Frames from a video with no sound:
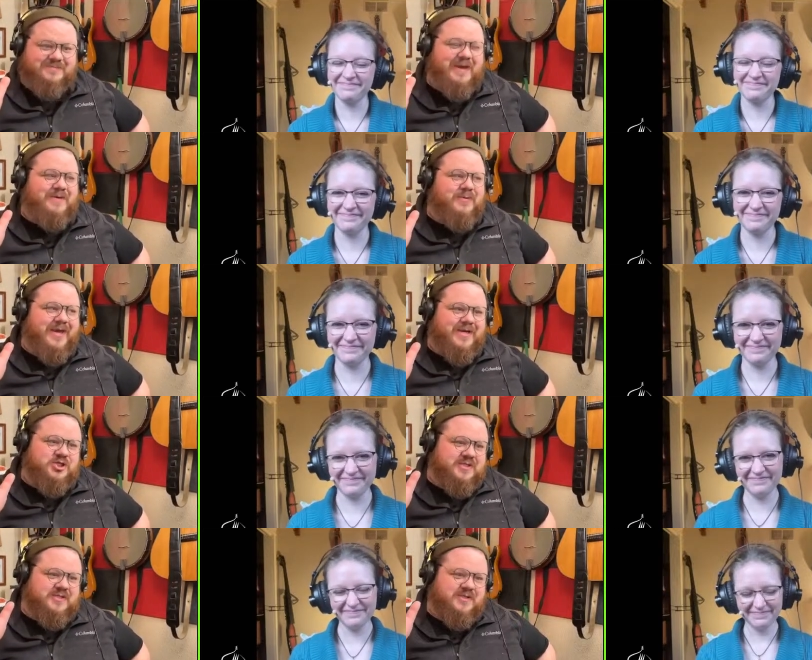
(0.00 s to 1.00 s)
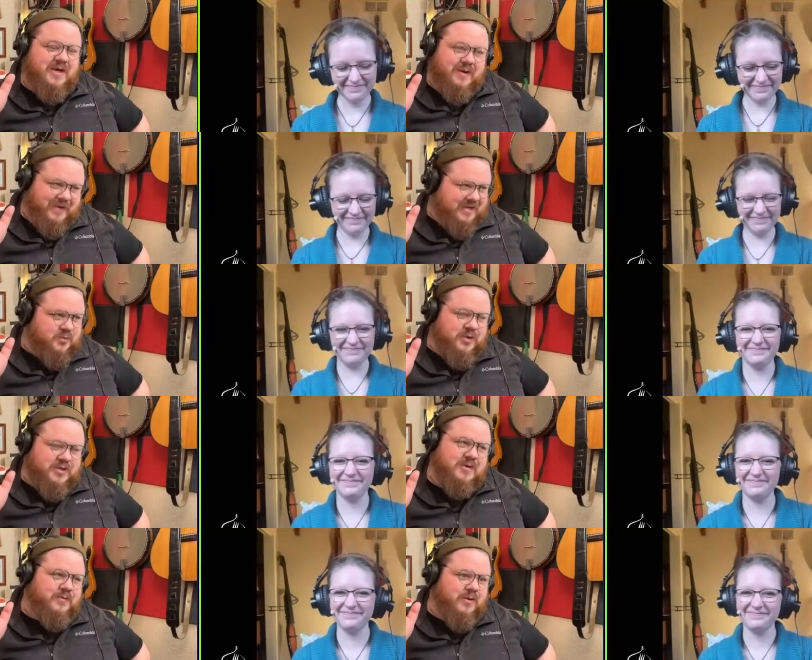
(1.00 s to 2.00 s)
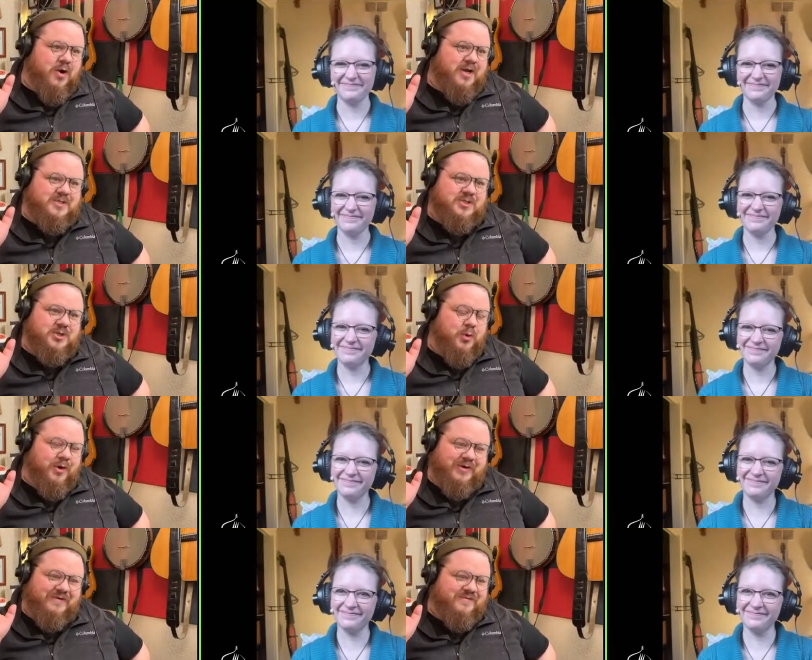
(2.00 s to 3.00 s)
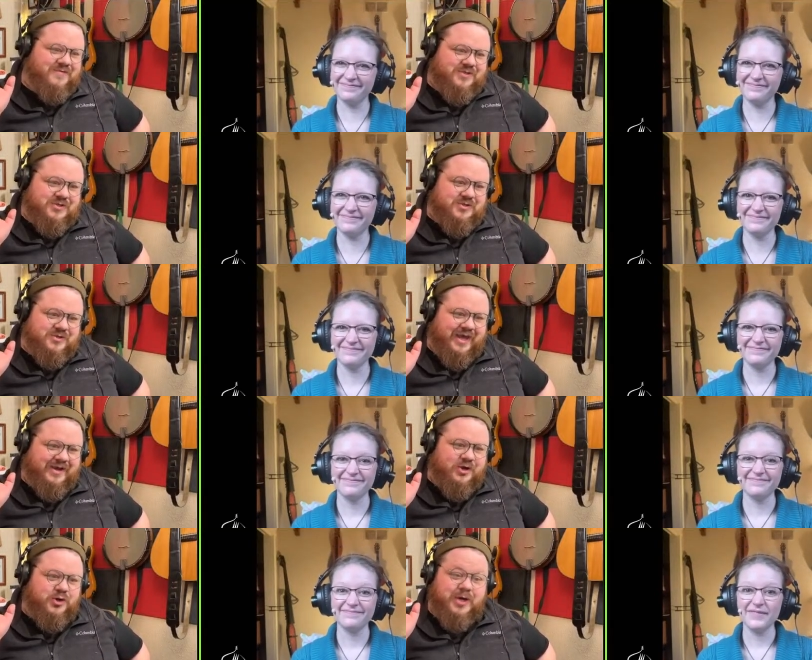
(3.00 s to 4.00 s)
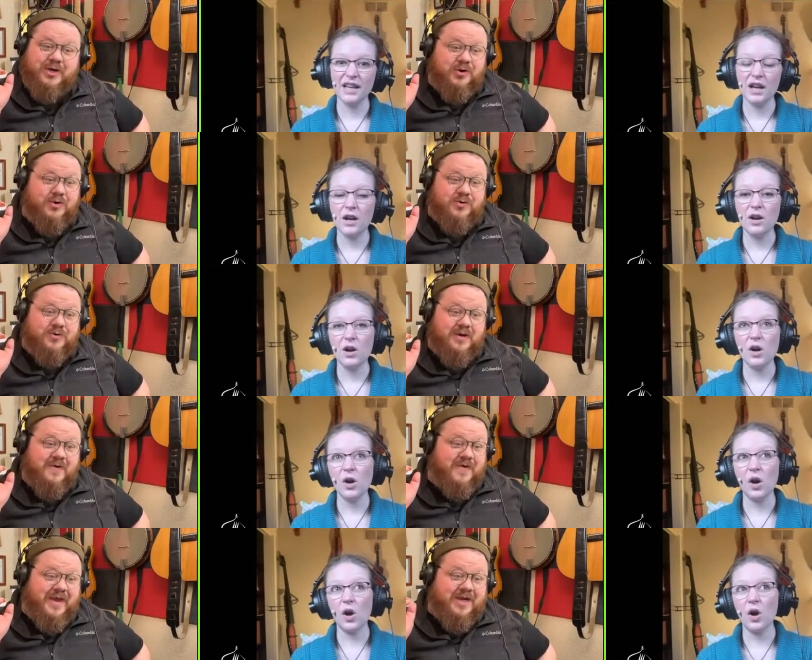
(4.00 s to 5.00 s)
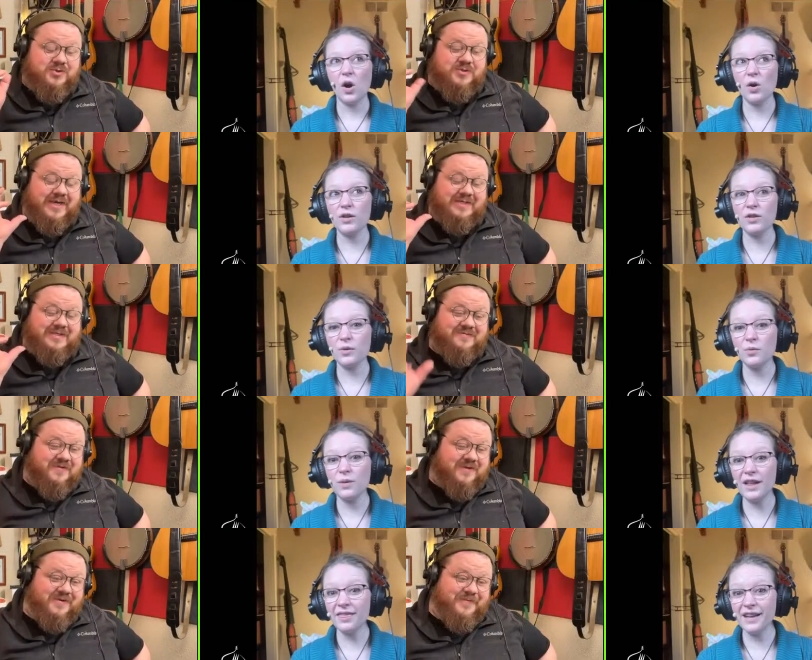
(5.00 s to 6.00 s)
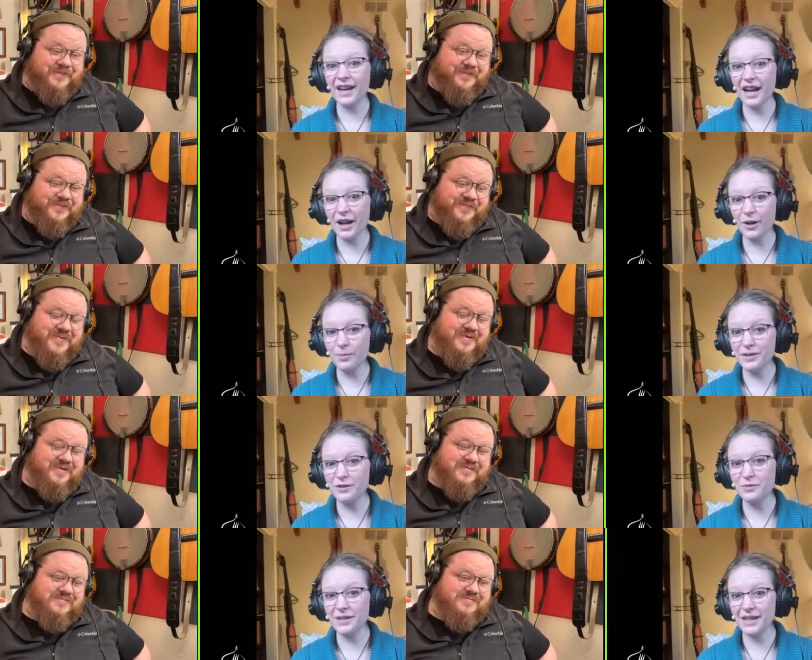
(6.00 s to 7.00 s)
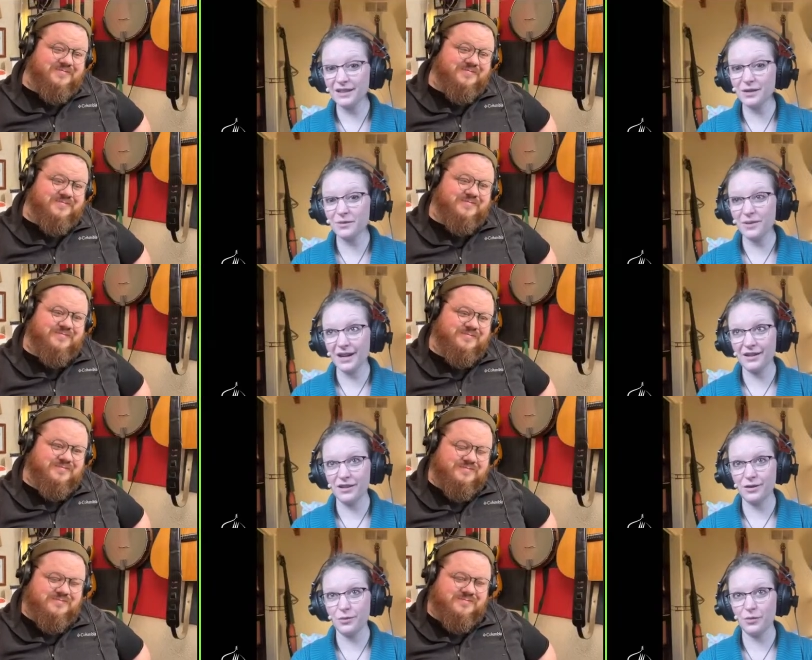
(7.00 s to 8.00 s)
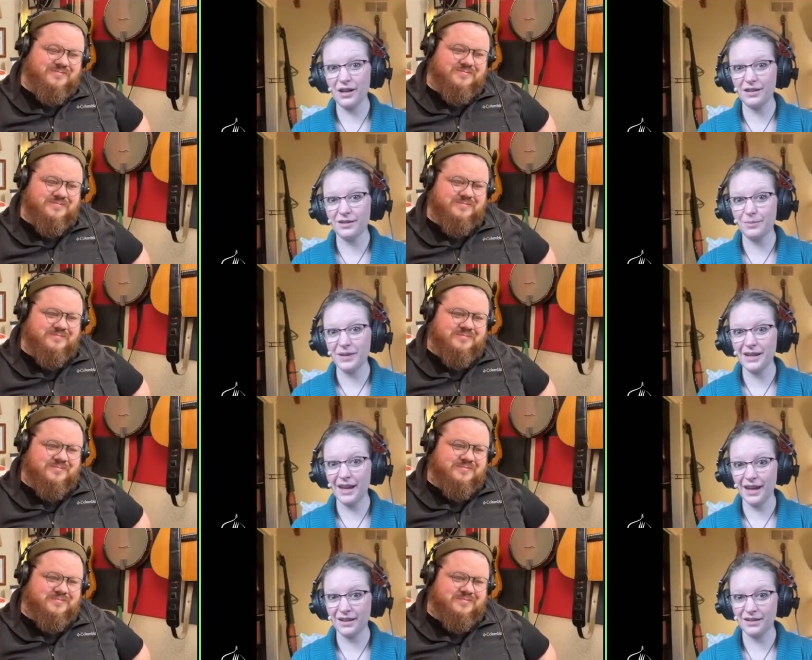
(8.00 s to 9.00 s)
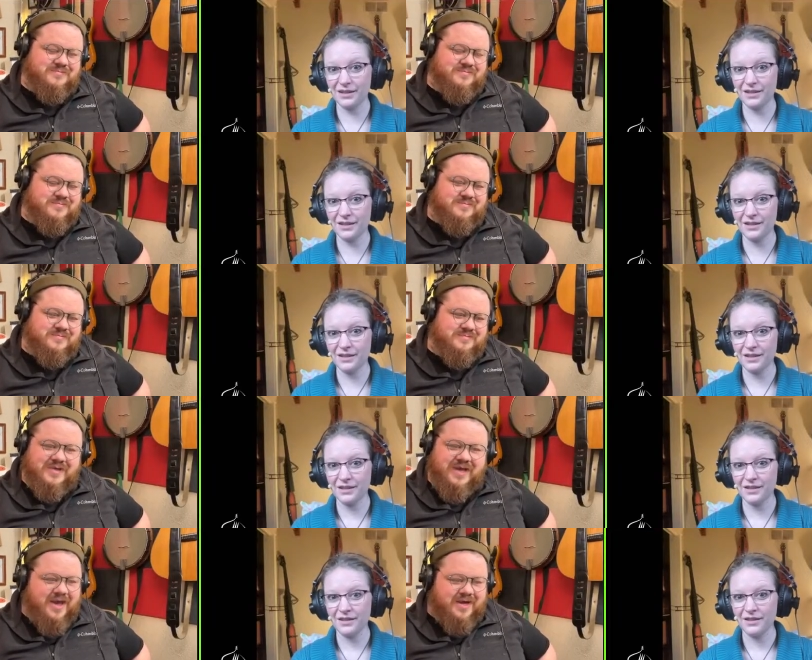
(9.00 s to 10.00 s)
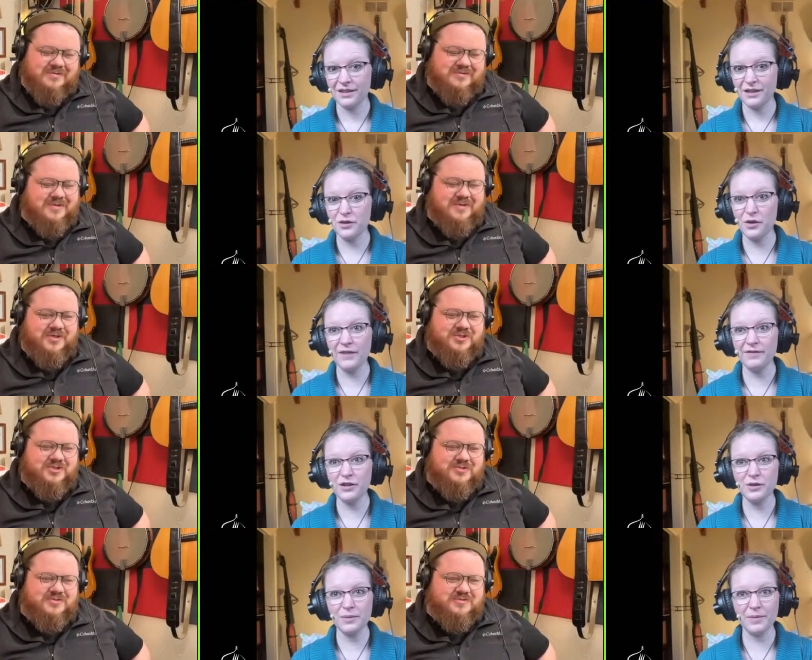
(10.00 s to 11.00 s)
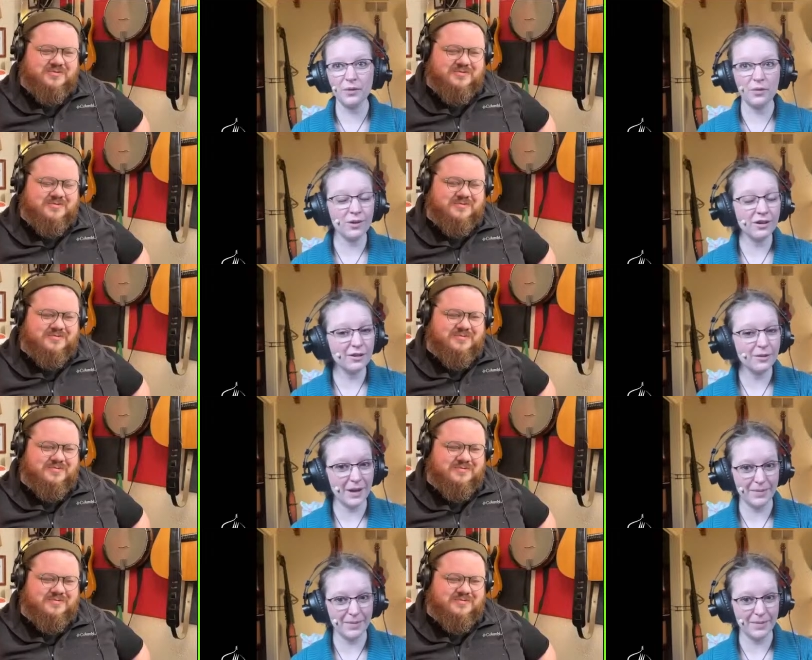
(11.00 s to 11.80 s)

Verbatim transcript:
Speaker 1: maybe we can just pick the ones that we want, or we do, like create our own exercise, or the cool.
Speaker 2: one that helps you get to where you want to be next. Yeah, you don't have to do them in order.